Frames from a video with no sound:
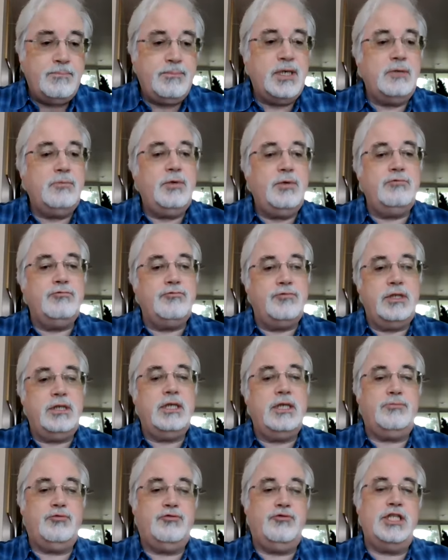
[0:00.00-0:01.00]
but we
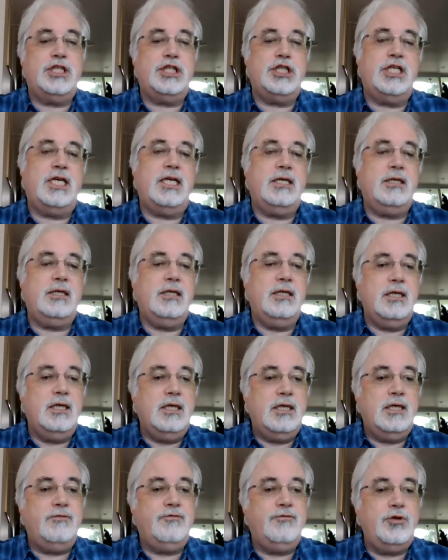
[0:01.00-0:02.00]
really appreciate
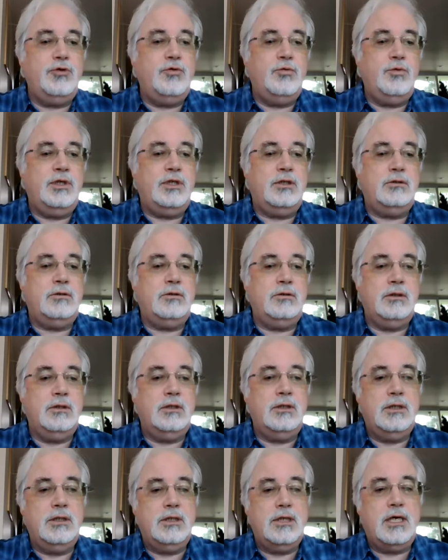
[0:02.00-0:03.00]
if you will
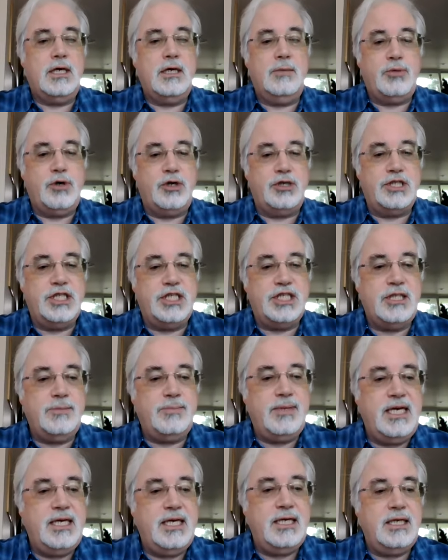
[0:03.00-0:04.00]

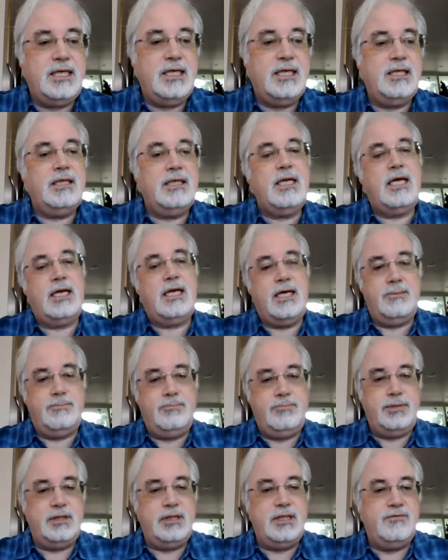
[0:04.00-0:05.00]
participate in it. And I
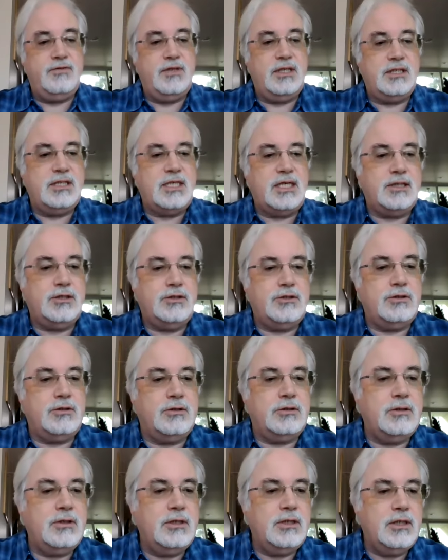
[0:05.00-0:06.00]
believe that
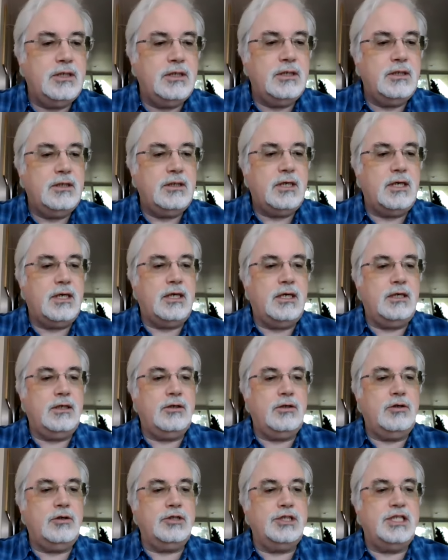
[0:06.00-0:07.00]
Dr.
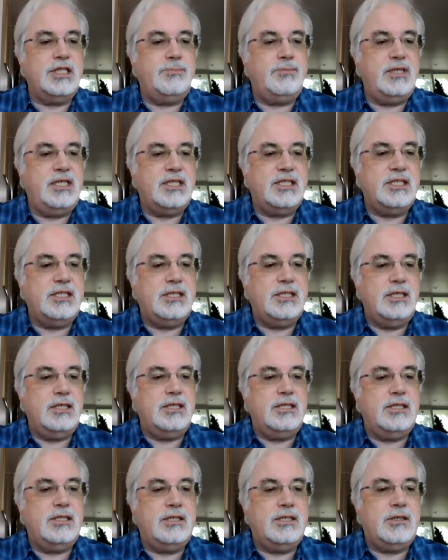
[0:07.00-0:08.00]
Corsipius
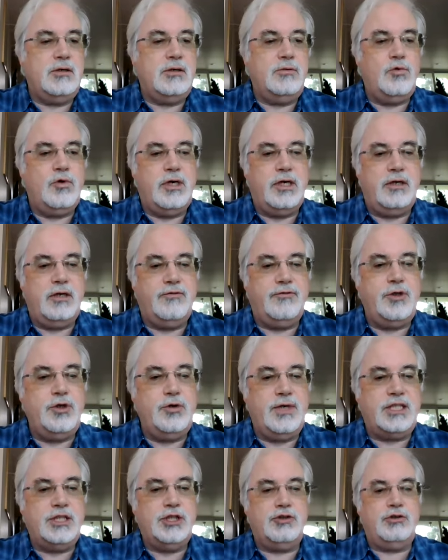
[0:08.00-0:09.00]
is awarding a
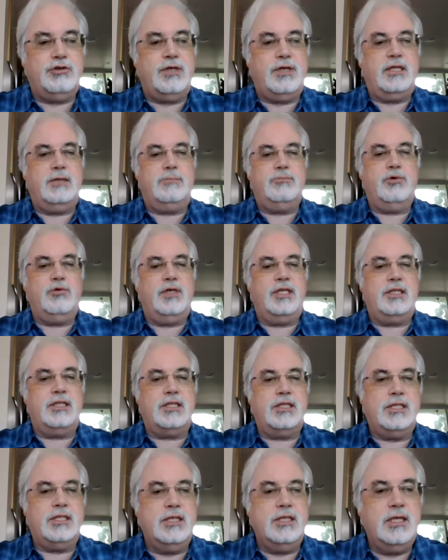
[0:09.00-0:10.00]
few extra credit
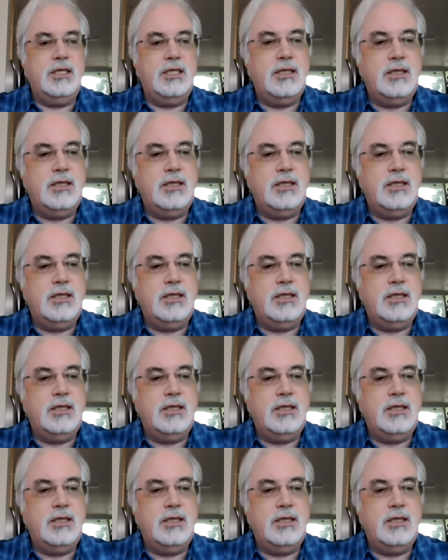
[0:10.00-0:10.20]
points